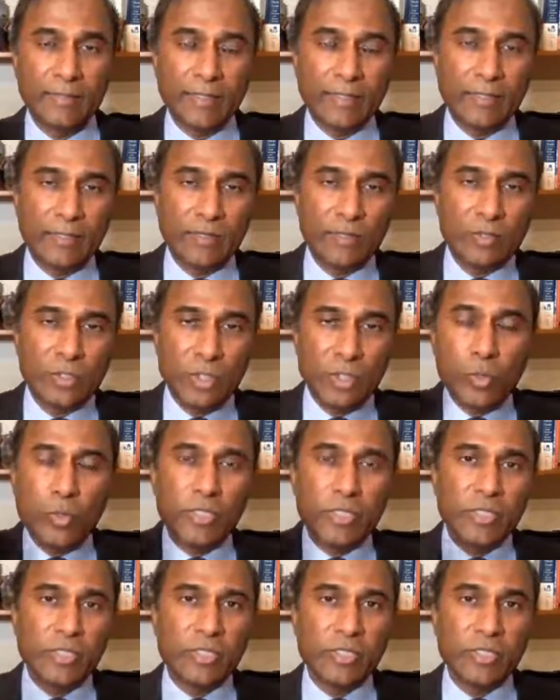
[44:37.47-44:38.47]
the
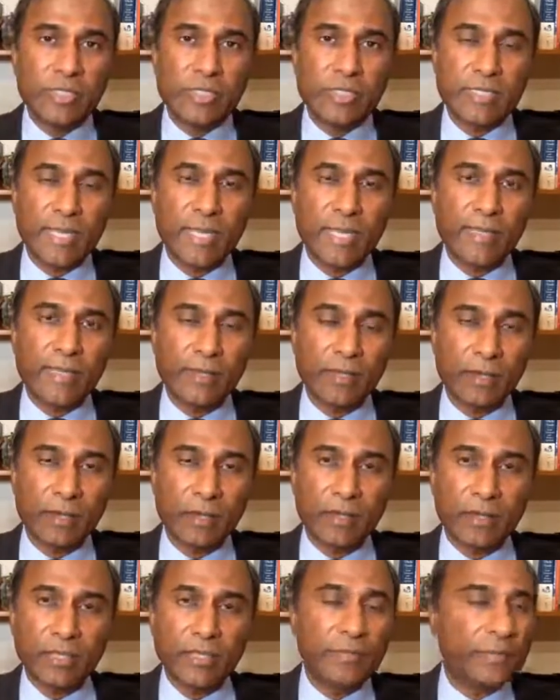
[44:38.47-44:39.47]
dosages that
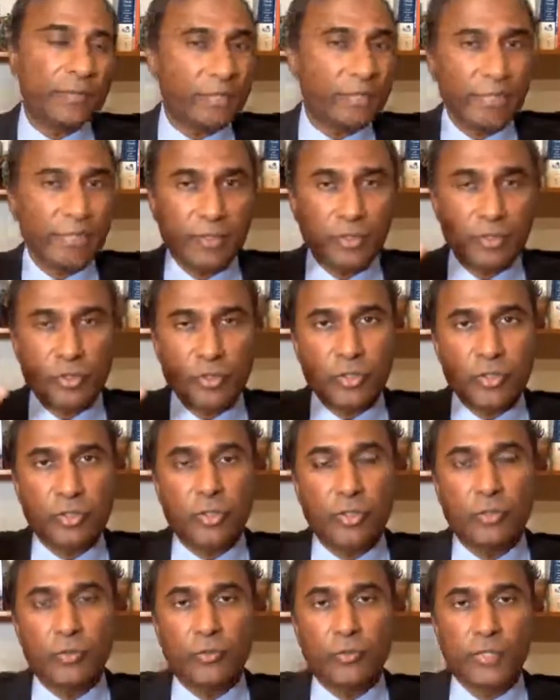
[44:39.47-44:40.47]
are in there, again, you should
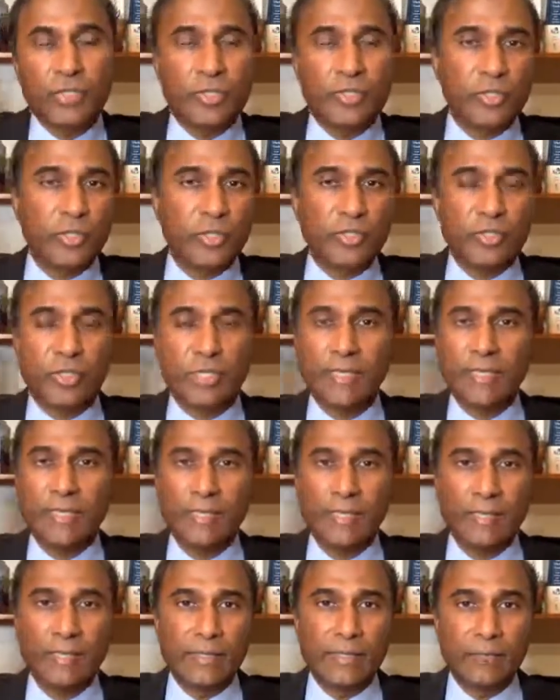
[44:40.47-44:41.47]
go research it.
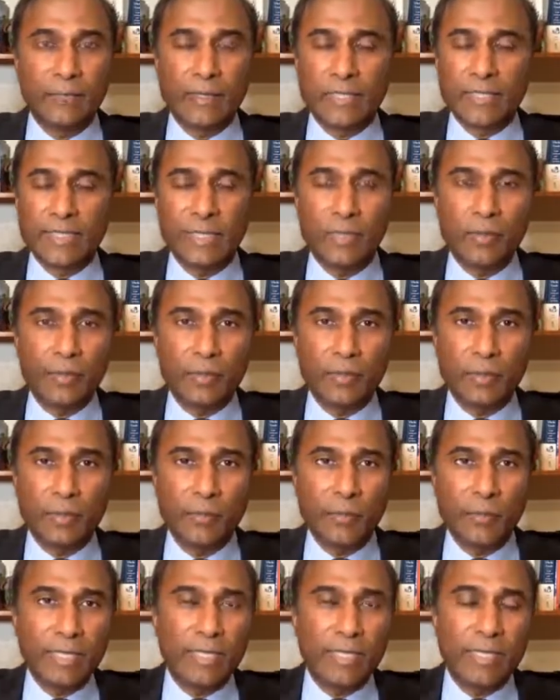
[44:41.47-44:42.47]
For example,
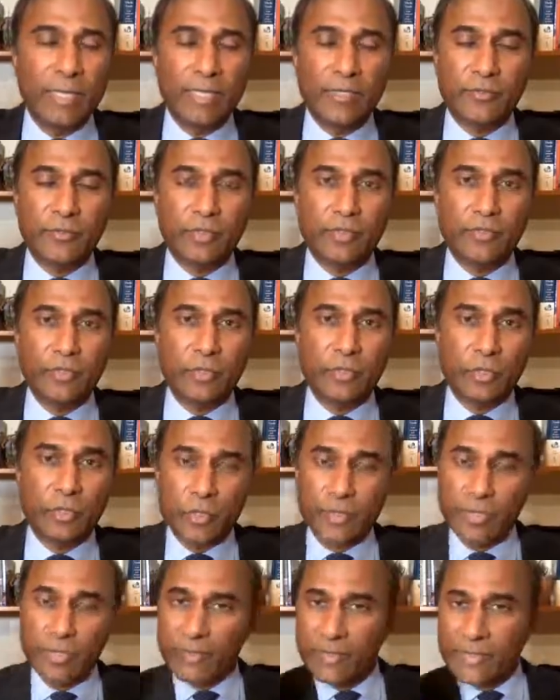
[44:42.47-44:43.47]
the pediatric
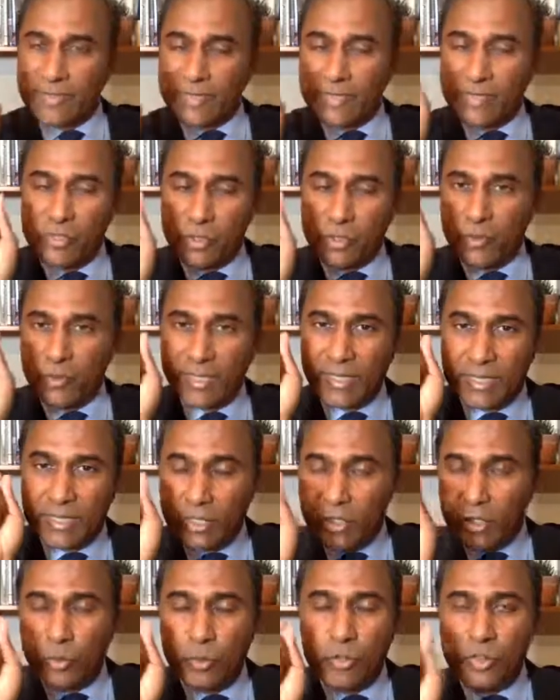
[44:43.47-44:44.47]
dose, this is during
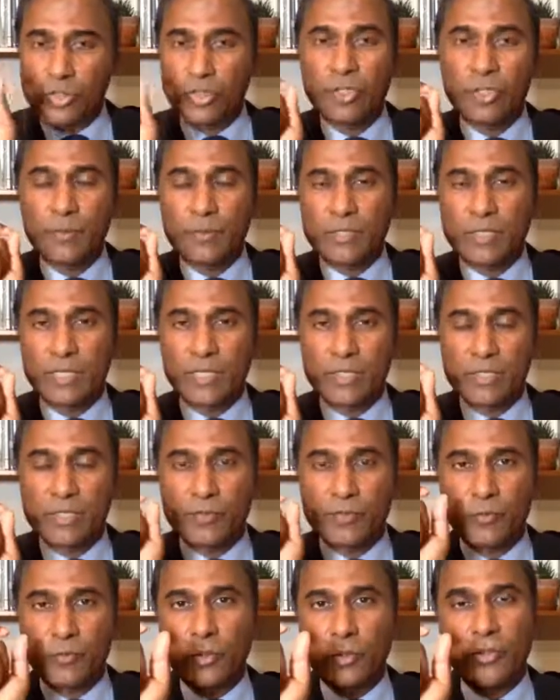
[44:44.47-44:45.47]
acute
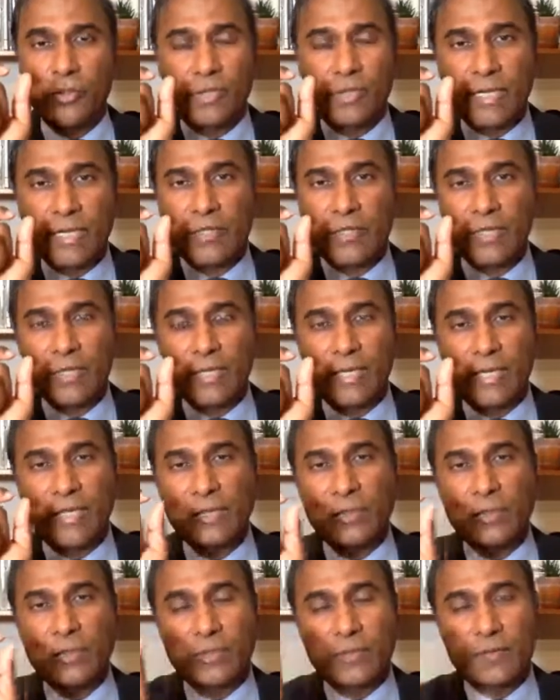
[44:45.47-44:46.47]
circumstances, 400,000
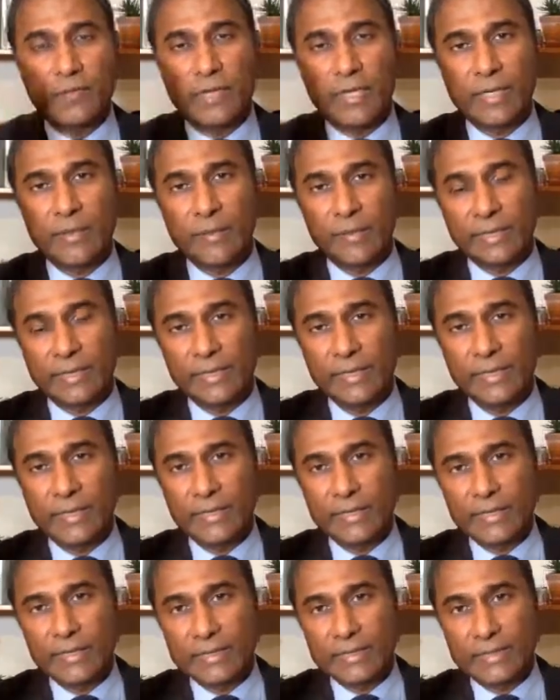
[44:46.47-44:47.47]
IUs of vitamin